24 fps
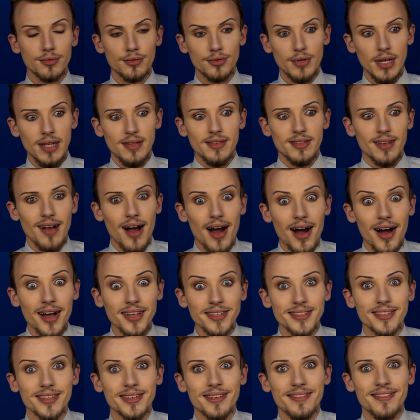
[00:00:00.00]
That's
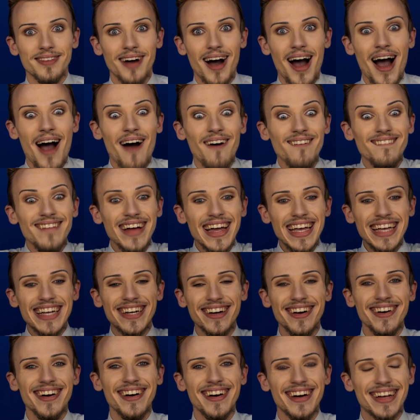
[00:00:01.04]
awesome. Oh my
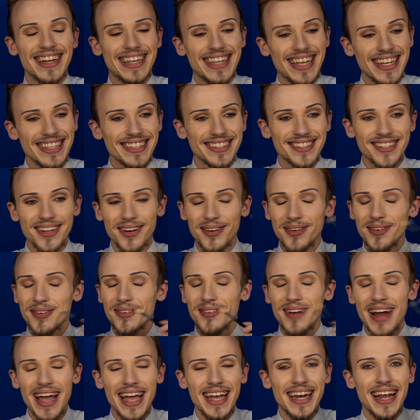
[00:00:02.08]
god, that's so
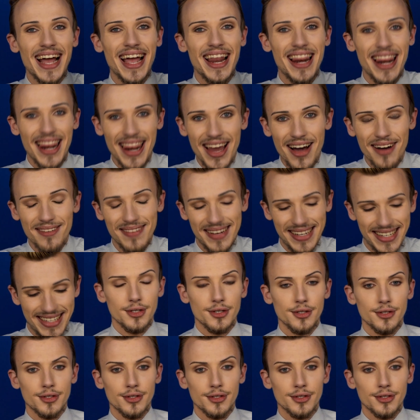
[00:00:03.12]
great. I love it.